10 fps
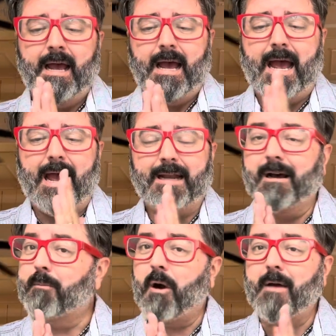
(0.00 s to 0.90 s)
And
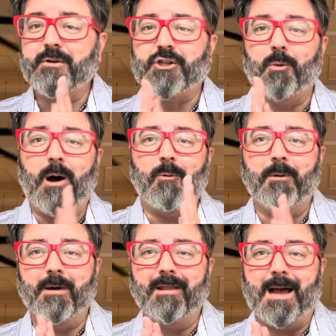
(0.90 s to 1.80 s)
I'll probably have a chihuahua
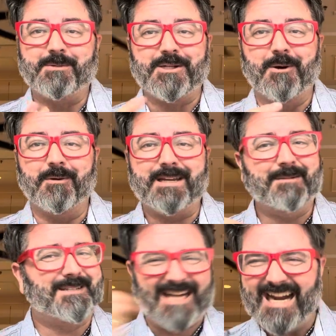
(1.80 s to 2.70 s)
on my lap. So
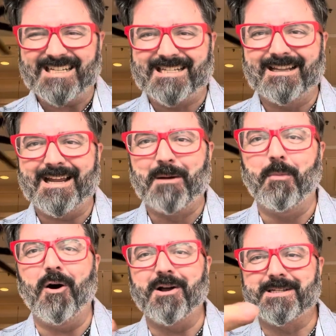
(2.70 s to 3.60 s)
keep tasting like a
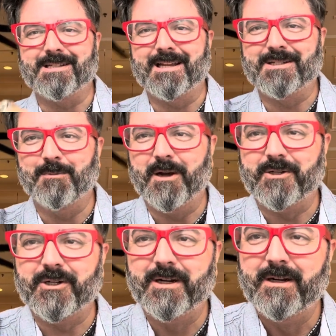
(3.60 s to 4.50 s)
boss. Thanks so
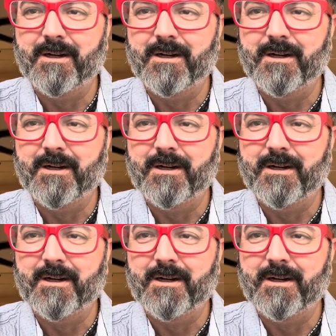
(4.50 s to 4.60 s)
much.